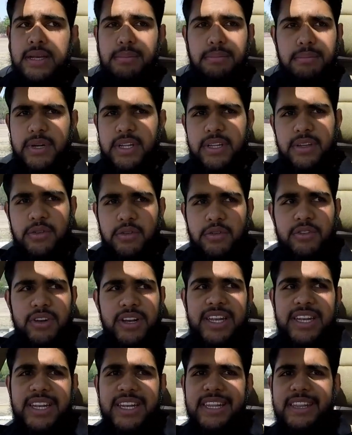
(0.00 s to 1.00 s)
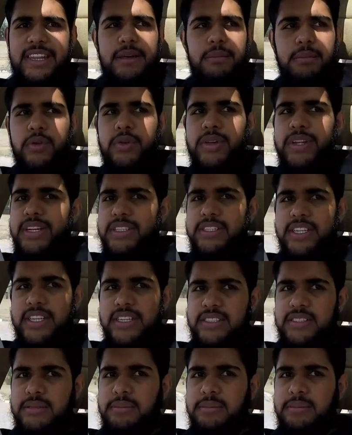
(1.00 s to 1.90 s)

But you don't really need them. You can adjust the